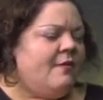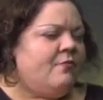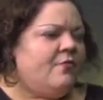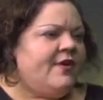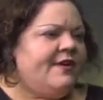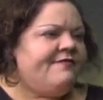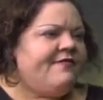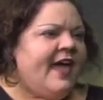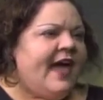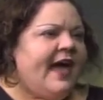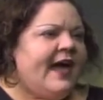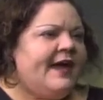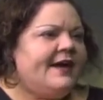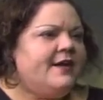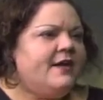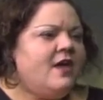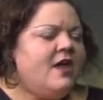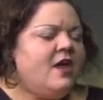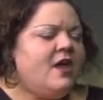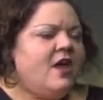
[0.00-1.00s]
We've
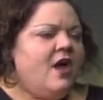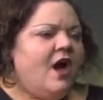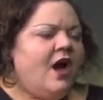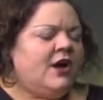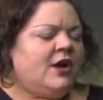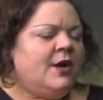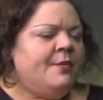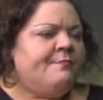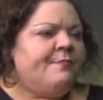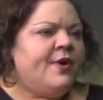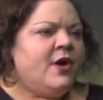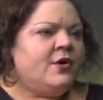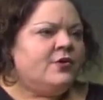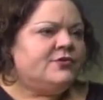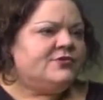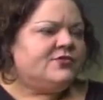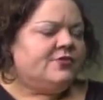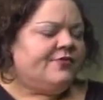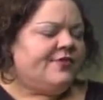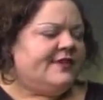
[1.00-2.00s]
had a
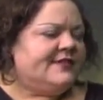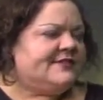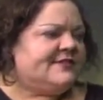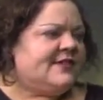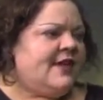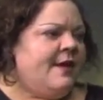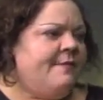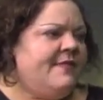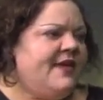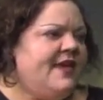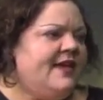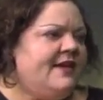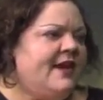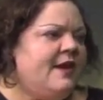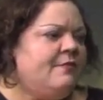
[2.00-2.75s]
composer that's come in